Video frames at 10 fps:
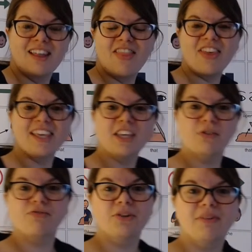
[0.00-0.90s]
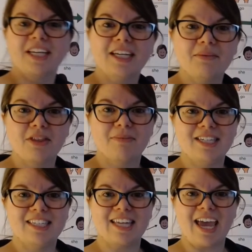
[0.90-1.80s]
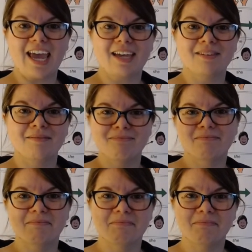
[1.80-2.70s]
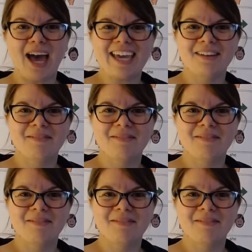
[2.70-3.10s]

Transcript: Thank you for reading with me today. Bye.